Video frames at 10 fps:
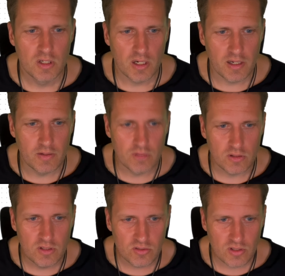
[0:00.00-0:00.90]
And in
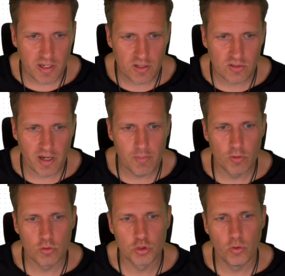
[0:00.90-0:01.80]
this case, I
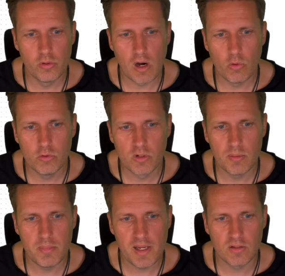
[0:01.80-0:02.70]
want to show you how you
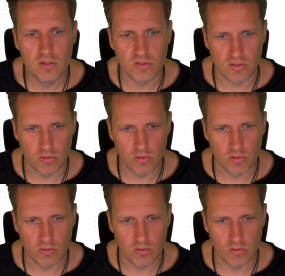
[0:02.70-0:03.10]
can make this.